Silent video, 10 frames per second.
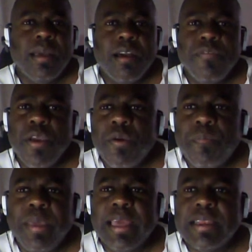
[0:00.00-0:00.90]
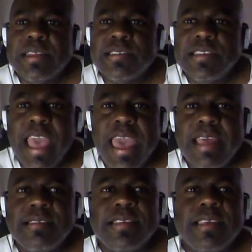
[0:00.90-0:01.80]
of European
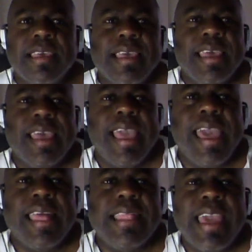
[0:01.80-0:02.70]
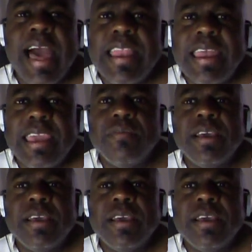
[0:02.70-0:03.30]
descent, and the idea